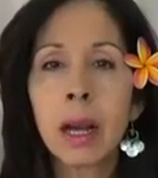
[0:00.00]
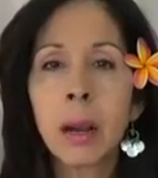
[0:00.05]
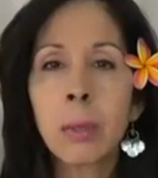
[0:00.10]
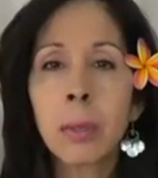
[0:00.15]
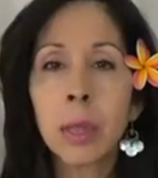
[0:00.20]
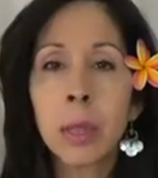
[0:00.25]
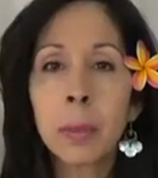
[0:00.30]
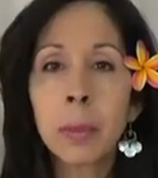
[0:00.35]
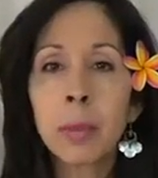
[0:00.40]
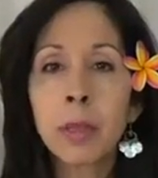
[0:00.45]

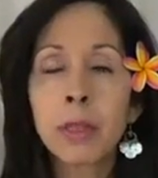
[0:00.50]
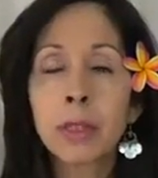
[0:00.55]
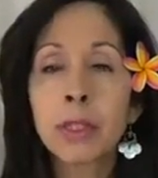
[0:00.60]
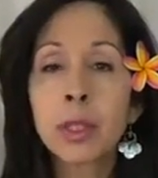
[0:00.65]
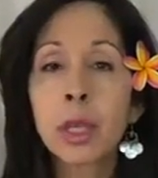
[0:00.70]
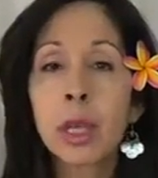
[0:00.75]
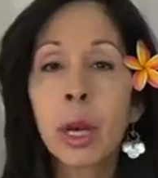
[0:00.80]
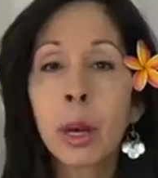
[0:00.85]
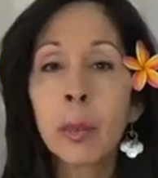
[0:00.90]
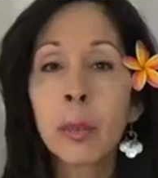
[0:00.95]
people to
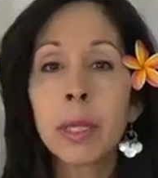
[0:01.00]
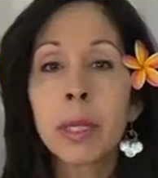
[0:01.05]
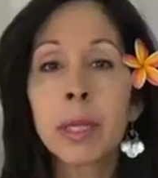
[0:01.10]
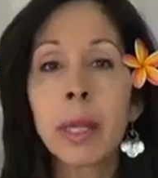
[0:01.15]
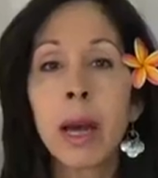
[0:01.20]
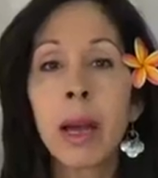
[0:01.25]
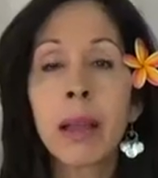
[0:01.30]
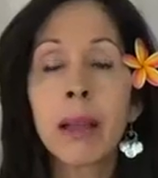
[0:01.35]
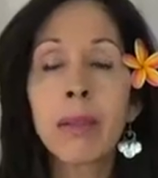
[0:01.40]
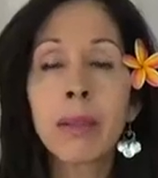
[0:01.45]
come
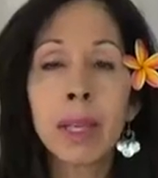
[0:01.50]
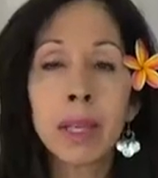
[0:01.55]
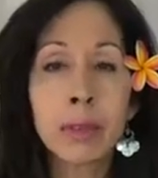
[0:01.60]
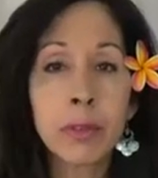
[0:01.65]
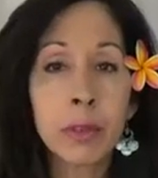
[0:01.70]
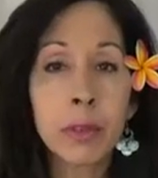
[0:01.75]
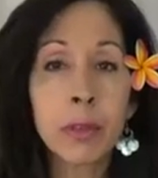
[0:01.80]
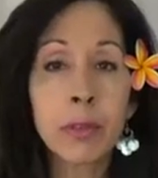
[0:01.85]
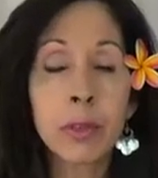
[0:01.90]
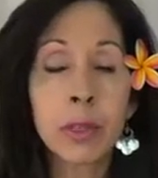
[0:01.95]
alive and
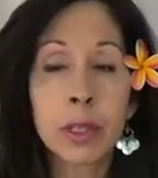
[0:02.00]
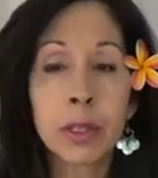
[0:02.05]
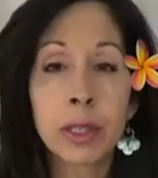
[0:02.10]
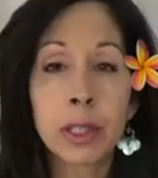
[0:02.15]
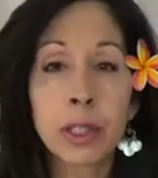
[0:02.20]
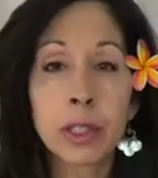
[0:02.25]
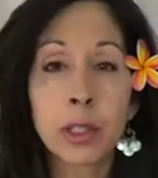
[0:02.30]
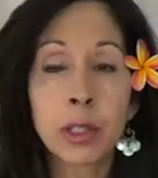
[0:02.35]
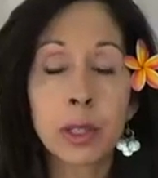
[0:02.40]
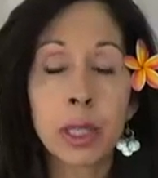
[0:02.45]
fulfill
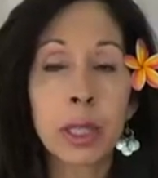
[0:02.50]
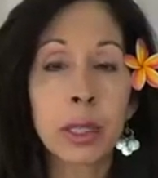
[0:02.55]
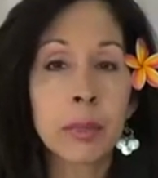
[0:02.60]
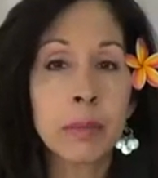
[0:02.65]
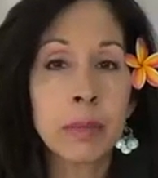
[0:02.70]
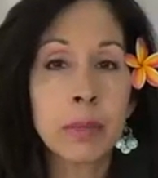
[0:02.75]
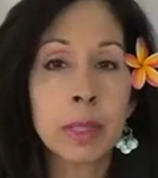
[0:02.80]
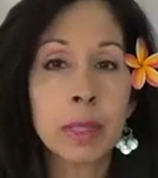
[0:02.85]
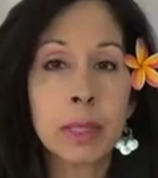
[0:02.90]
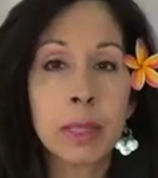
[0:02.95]
their
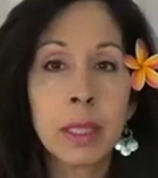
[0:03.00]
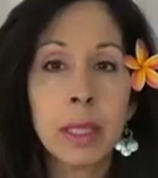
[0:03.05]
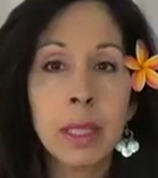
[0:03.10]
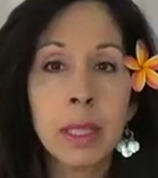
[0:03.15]
dreams.